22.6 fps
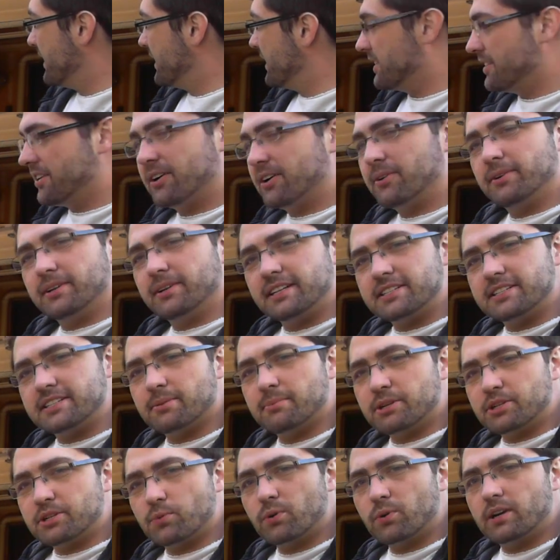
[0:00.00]
You aren't really so
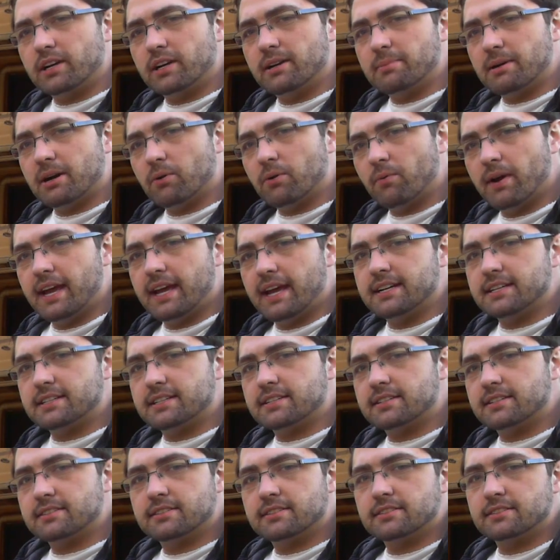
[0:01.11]
much worried about weight,
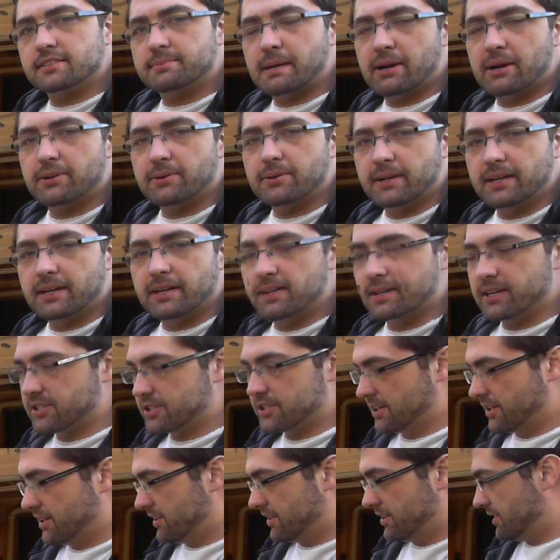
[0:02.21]
power to weight
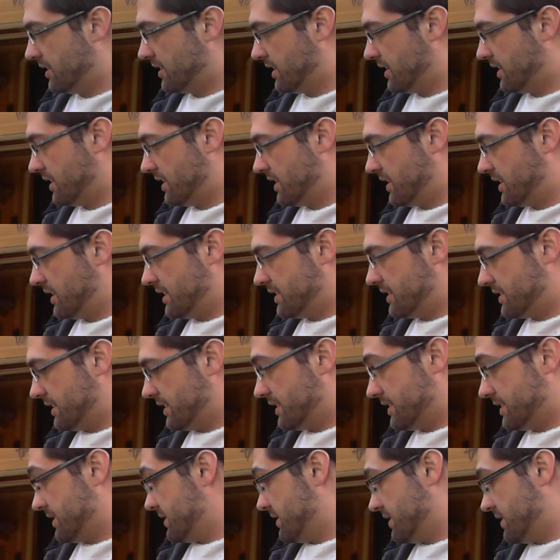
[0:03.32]
ratio,
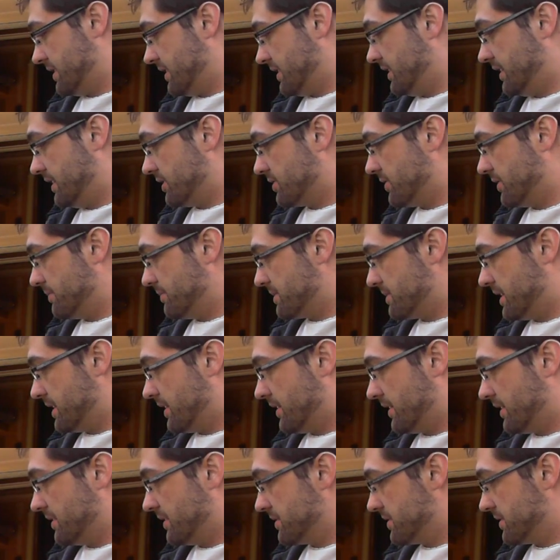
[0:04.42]
as in the extreme
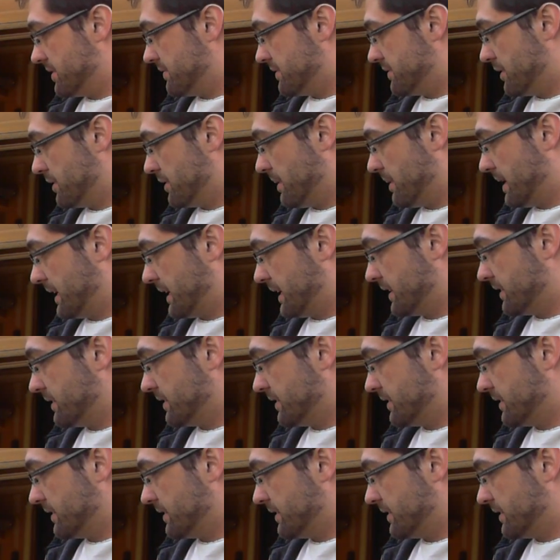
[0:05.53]
scenarios of dirt biking.